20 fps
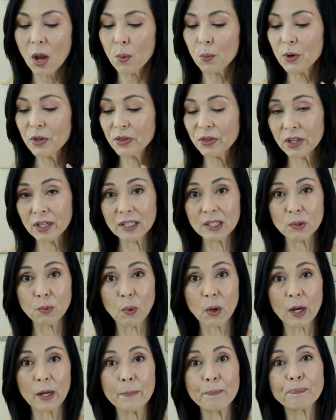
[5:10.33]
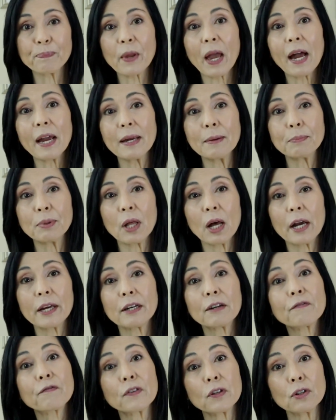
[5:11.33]
With this one, I
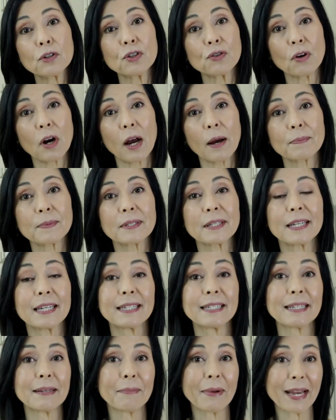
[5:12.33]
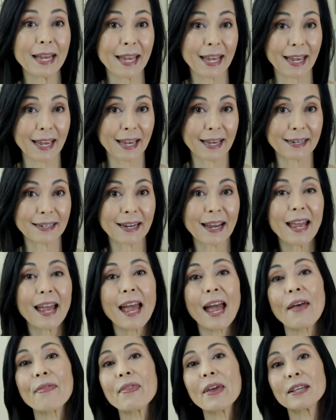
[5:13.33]
applied a few drops into my hand
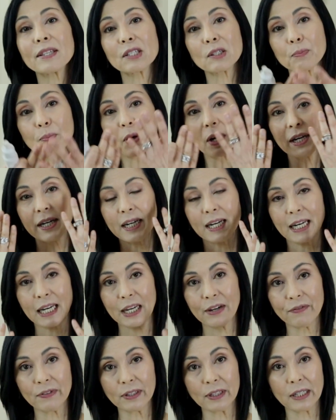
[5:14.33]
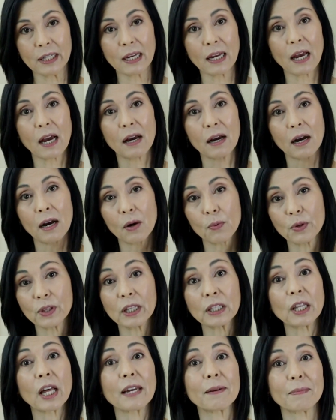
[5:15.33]
and then spread it evenly with
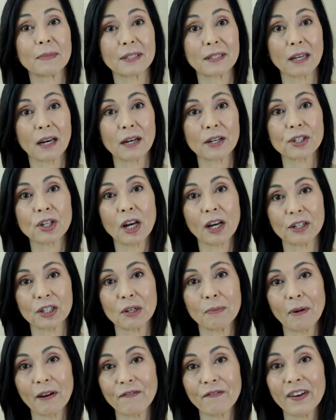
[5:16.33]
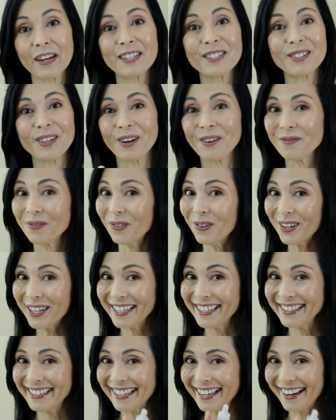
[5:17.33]
a light massage onto my face,
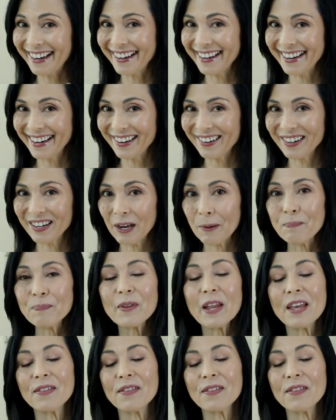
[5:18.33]
avoiding the eye area.